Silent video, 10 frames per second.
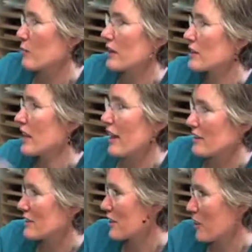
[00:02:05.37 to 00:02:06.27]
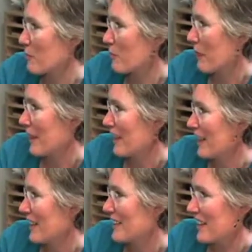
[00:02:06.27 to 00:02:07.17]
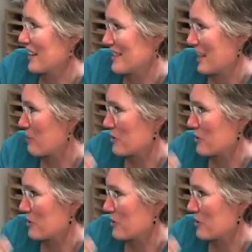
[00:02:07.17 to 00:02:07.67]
how to challenge them in the next step.